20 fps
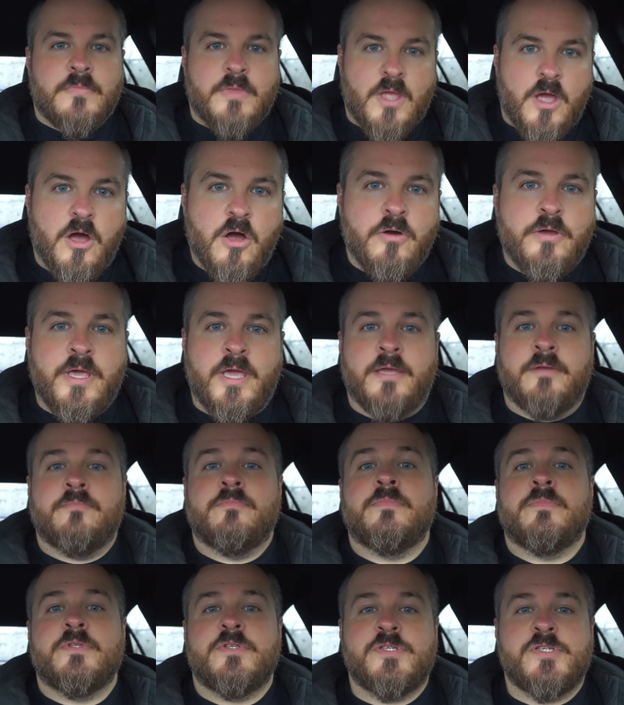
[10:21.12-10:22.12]
Okay,
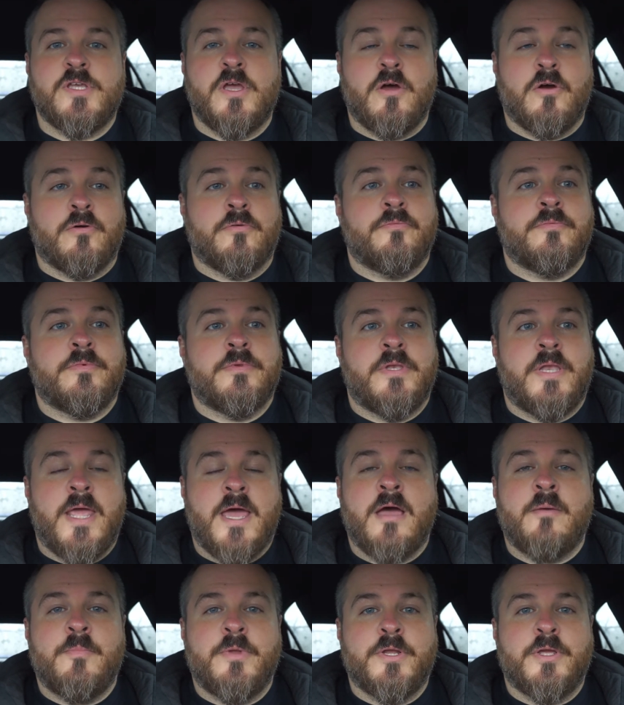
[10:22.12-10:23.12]
so
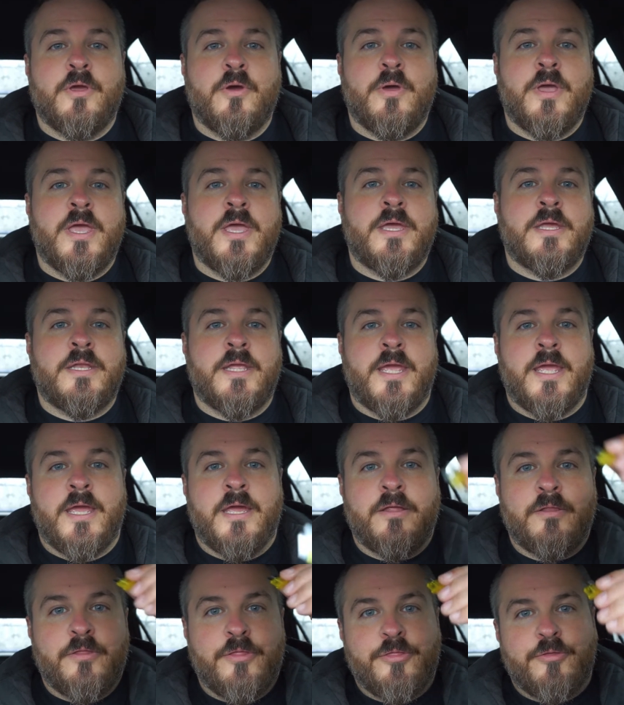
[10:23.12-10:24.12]
now I'm going to go ahead
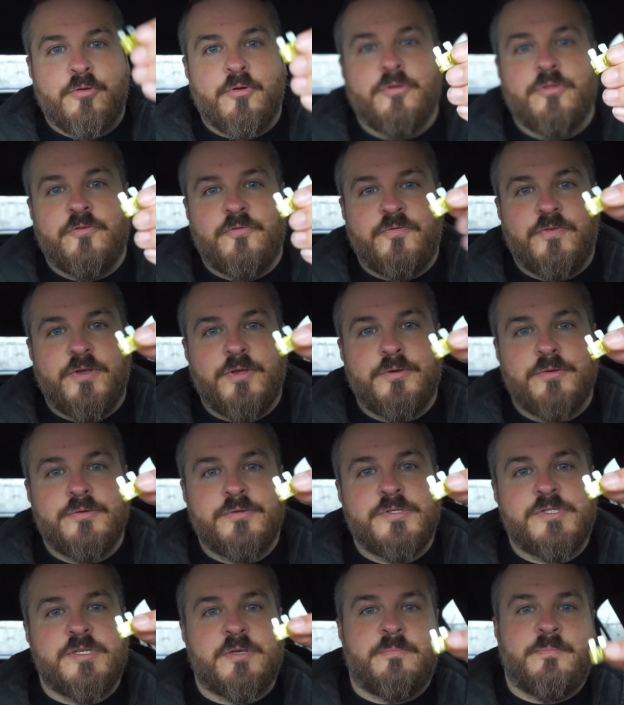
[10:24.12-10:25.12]
and throw the
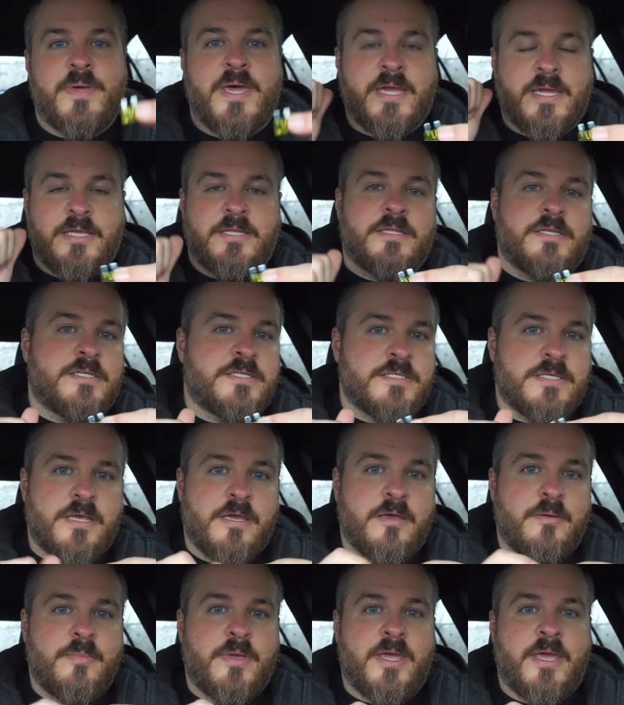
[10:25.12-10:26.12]
fuse back in the
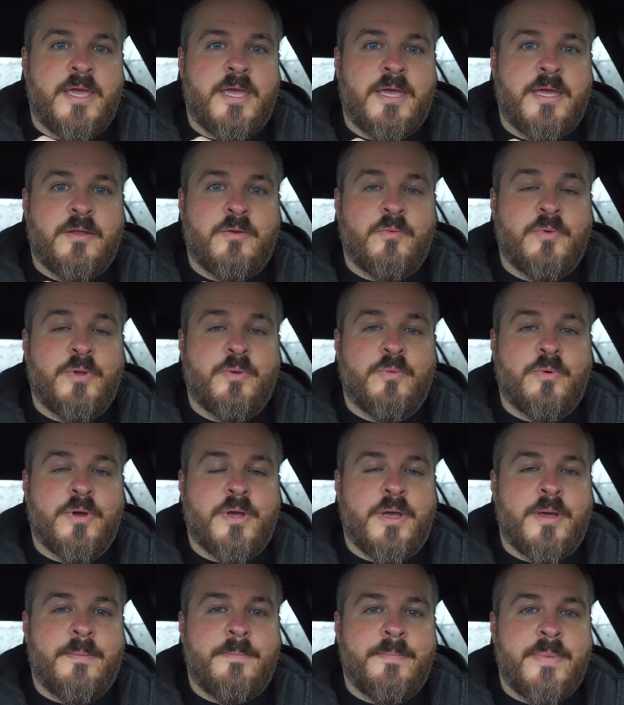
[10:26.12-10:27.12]
sub, and we will
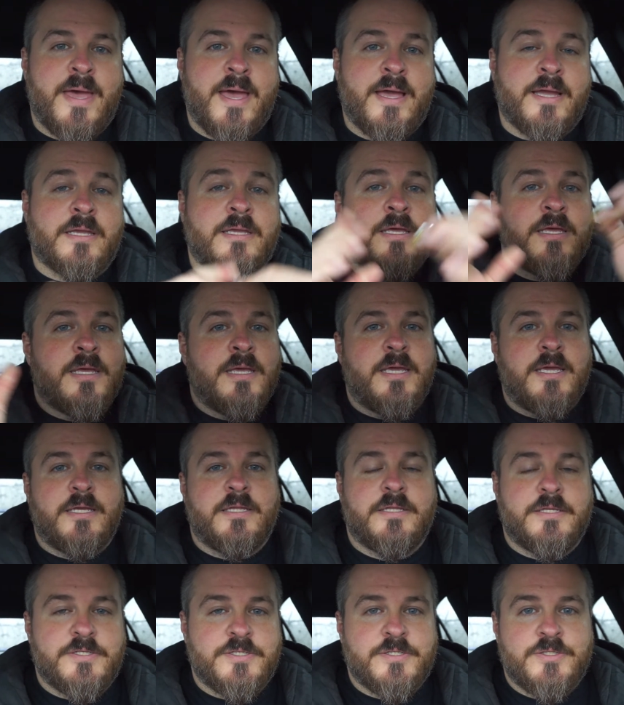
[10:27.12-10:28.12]
come back
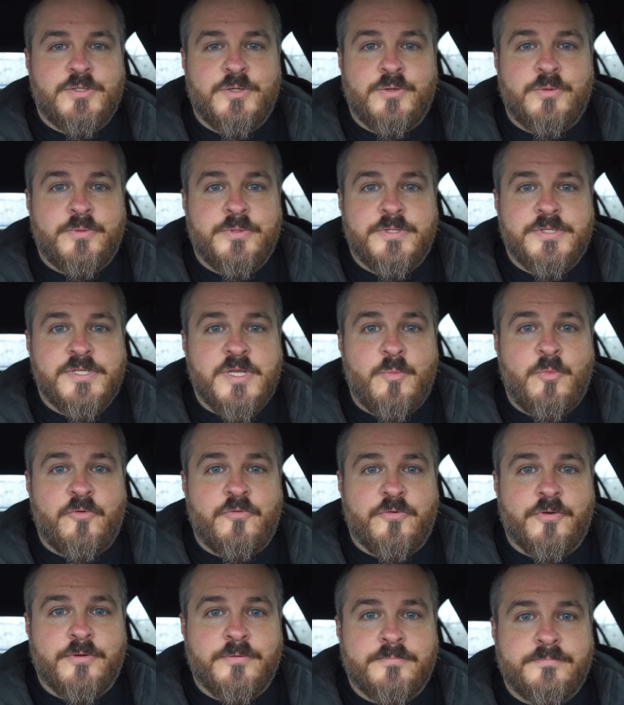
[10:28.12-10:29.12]
and listen to it with the
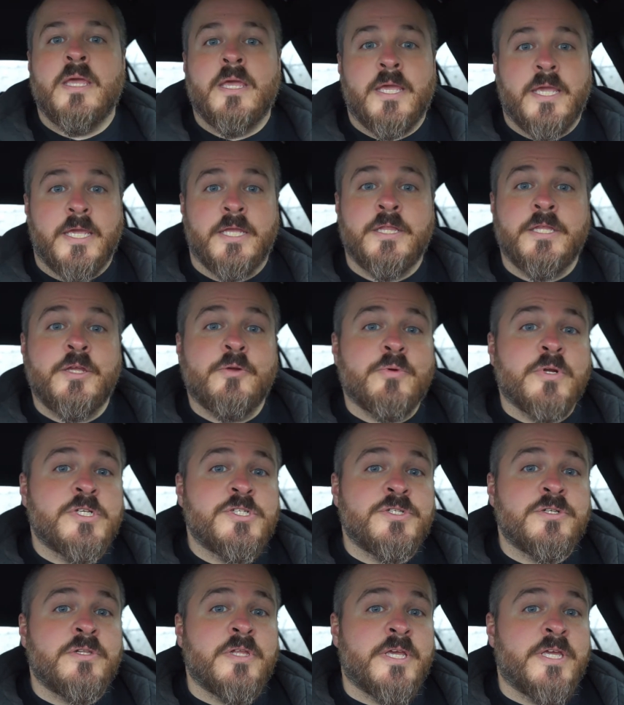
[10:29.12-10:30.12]
subwoofer. In the
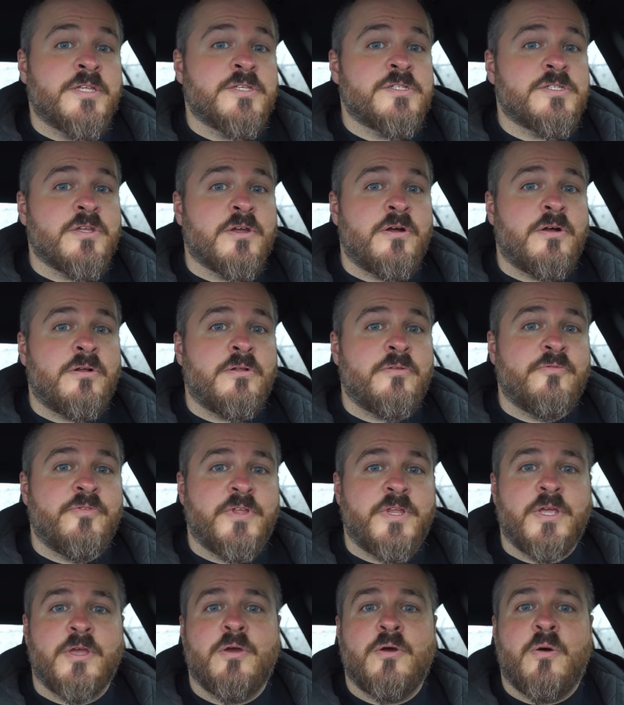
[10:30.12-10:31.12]
original install
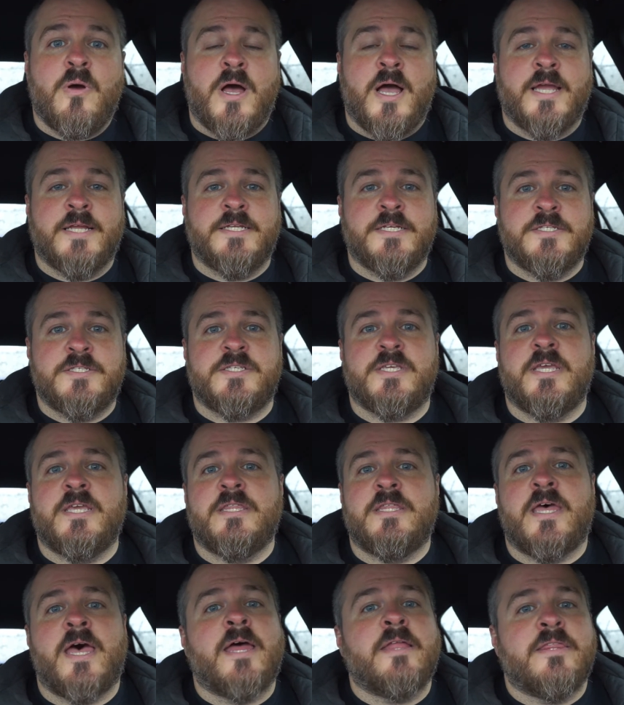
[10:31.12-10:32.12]
video, I did say
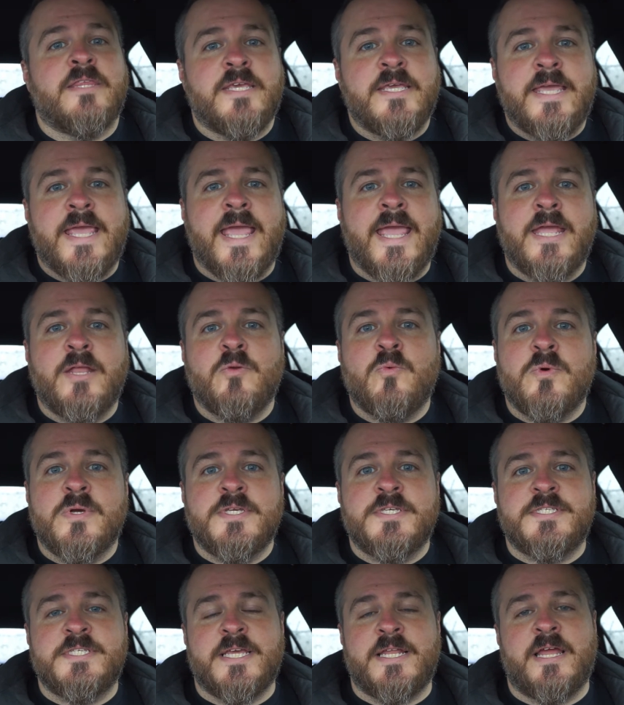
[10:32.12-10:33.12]
that the gain
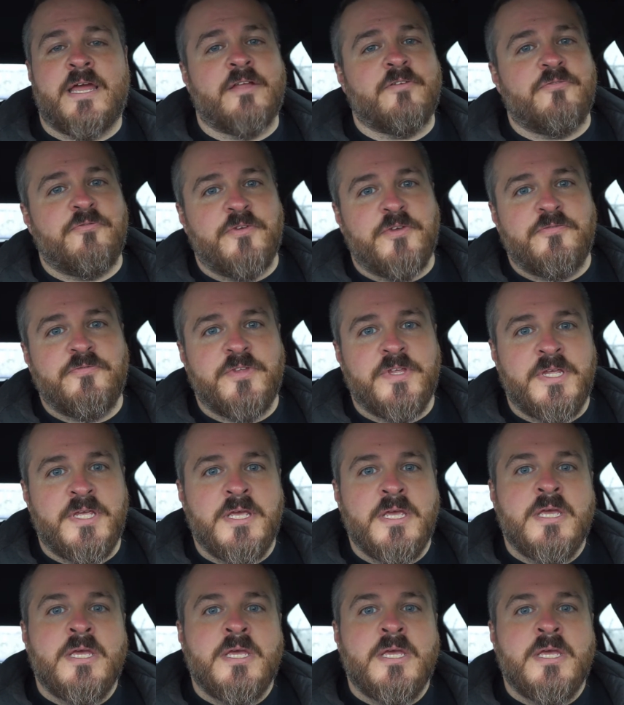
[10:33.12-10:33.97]
was set at 50.